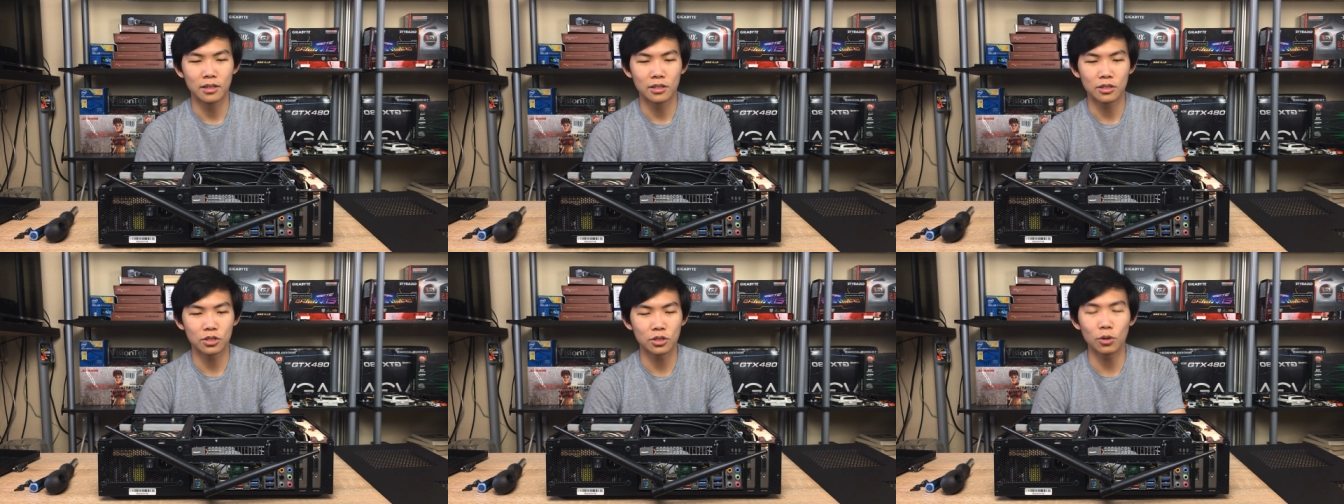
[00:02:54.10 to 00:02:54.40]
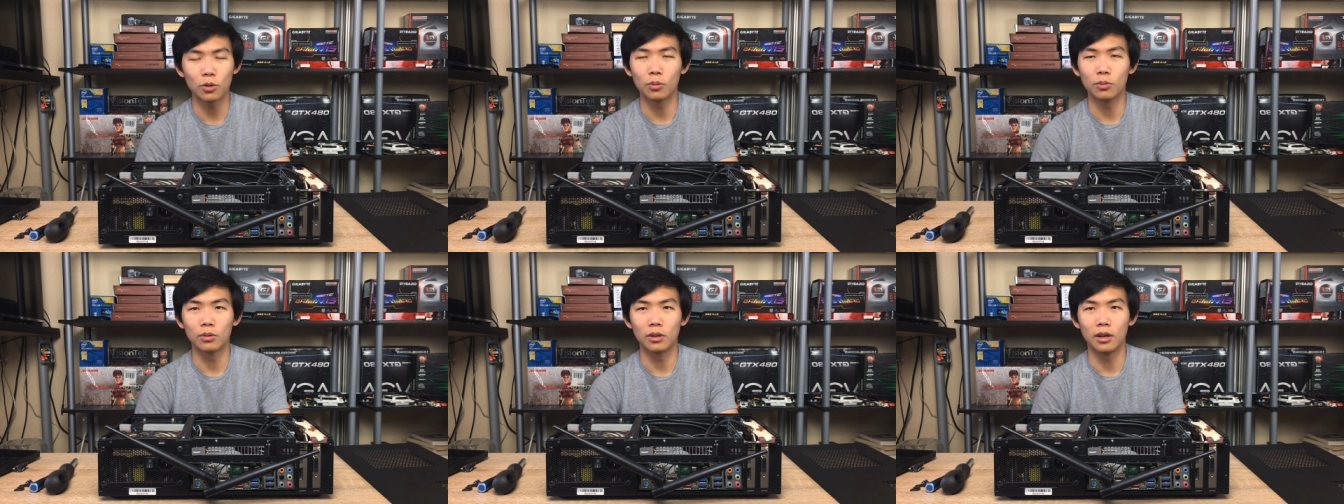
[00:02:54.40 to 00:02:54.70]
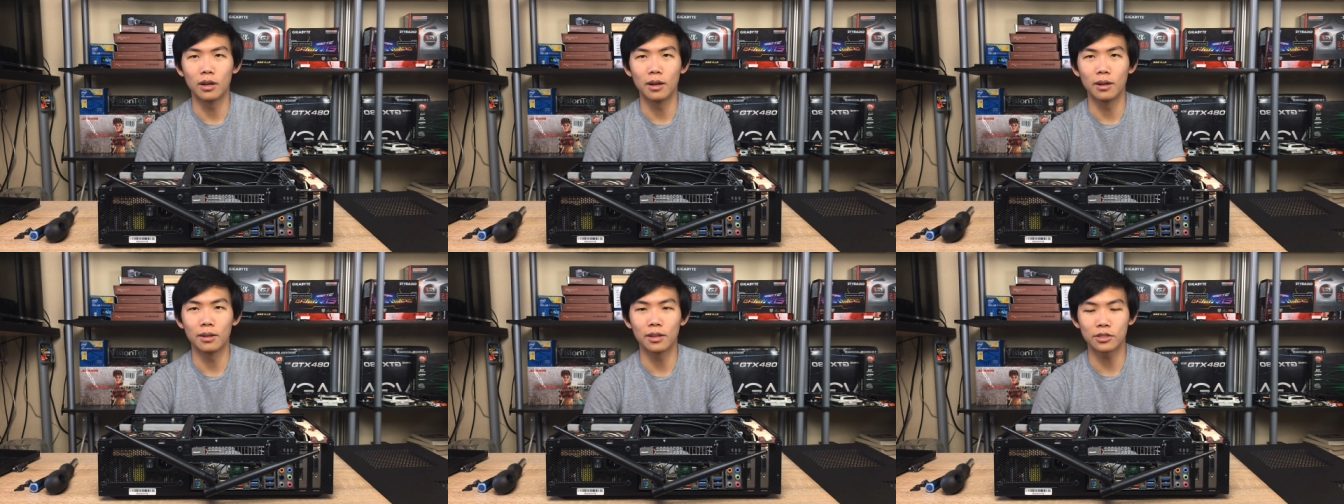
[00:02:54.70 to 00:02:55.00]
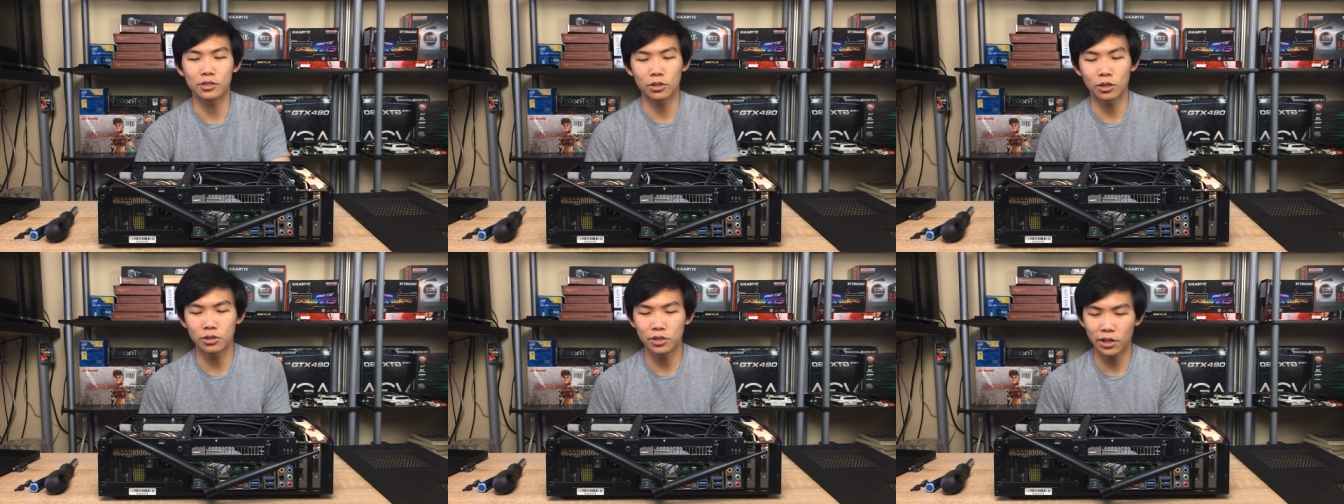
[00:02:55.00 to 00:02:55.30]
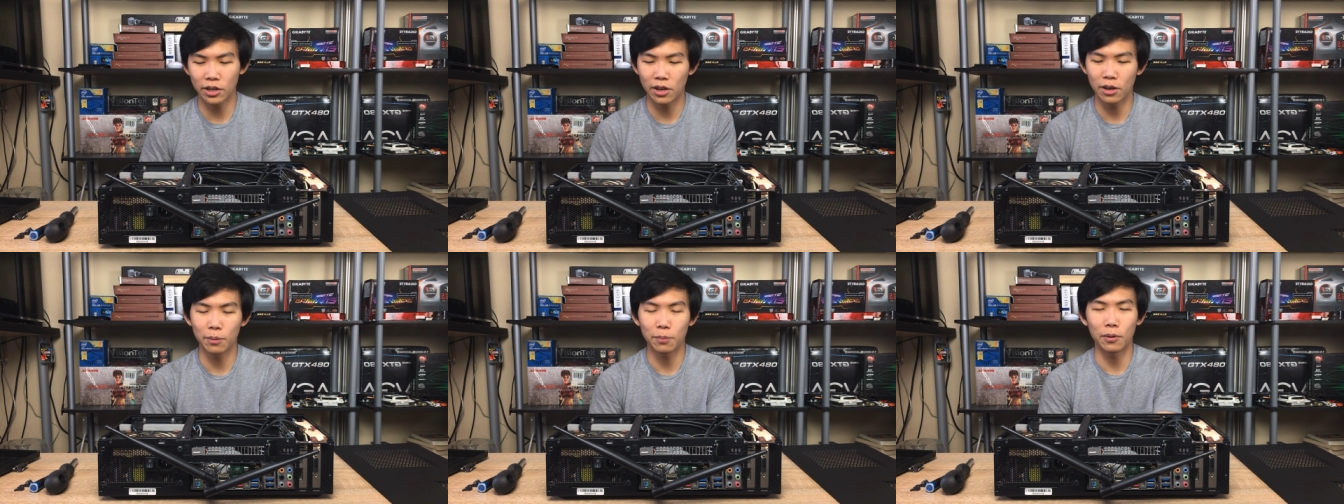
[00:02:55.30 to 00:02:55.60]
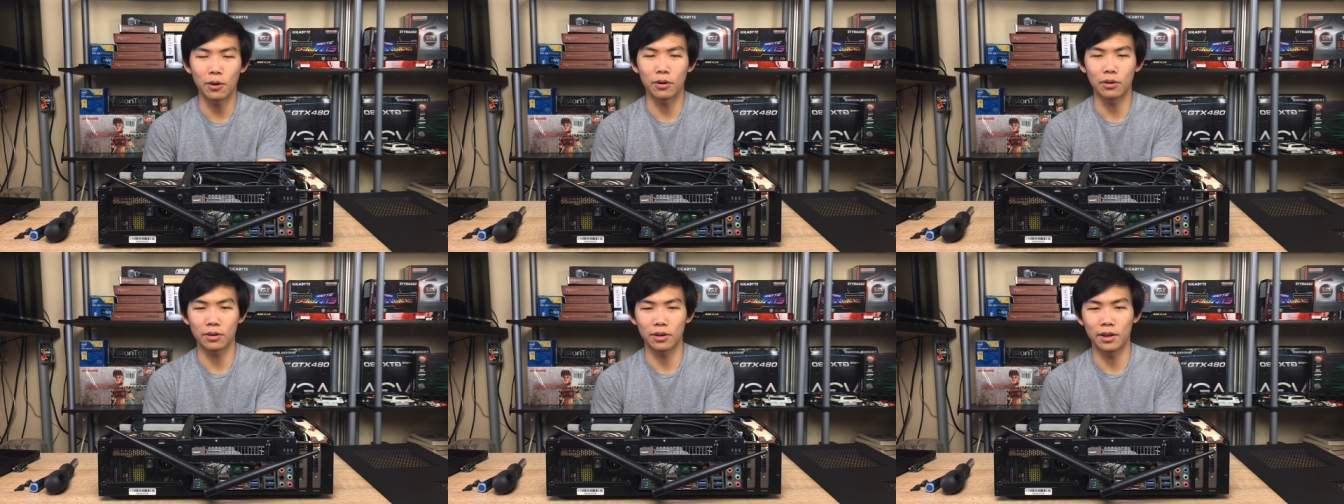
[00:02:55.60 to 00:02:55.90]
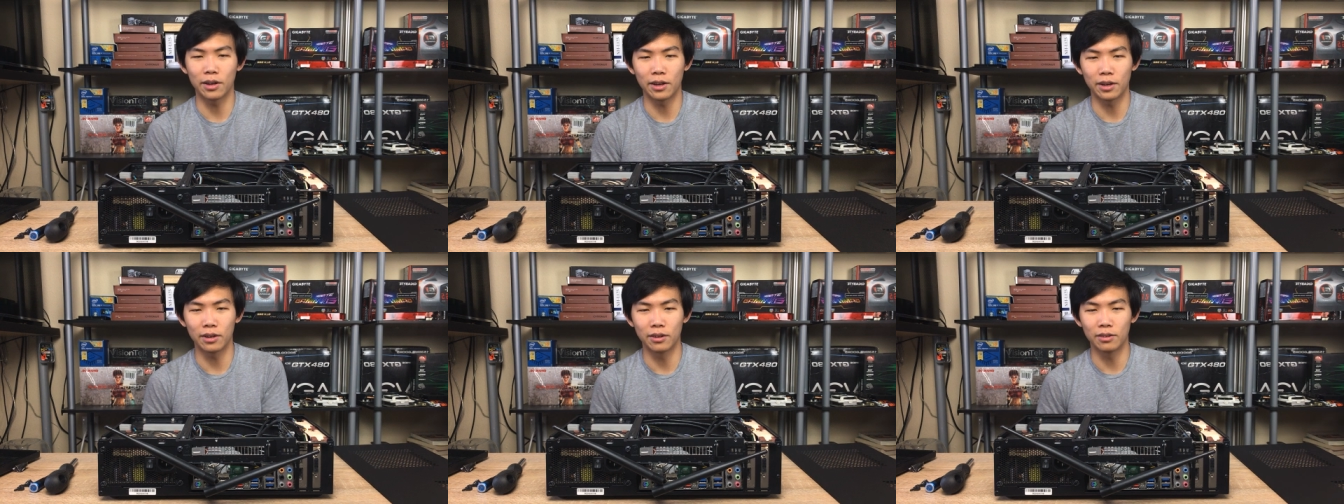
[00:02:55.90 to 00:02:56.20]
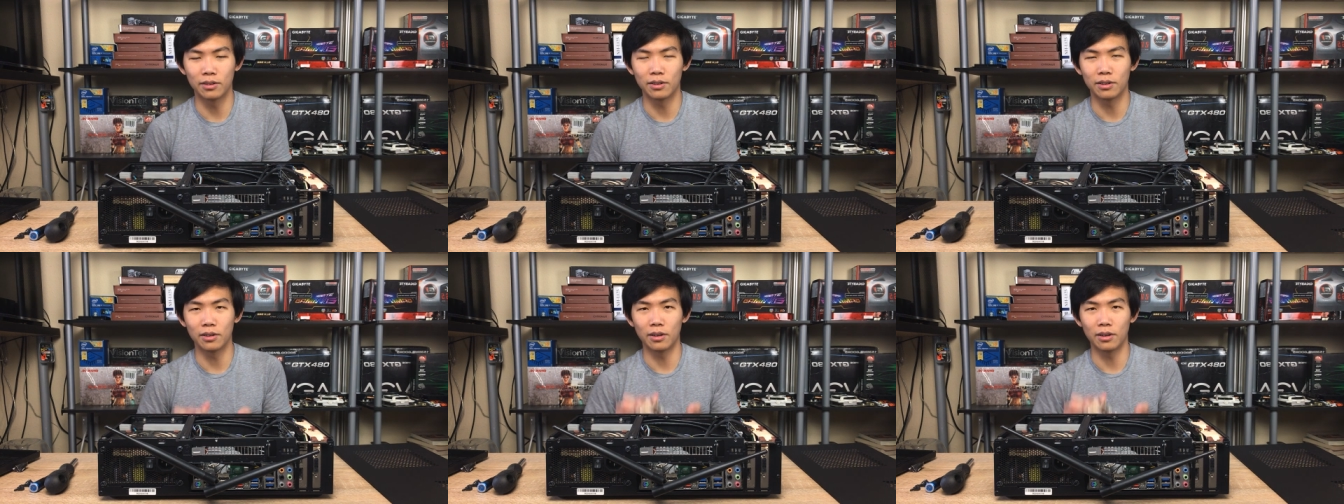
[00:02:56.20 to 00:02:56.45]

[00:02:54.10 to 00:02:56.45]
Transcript: So uh, let's start taking it apart, and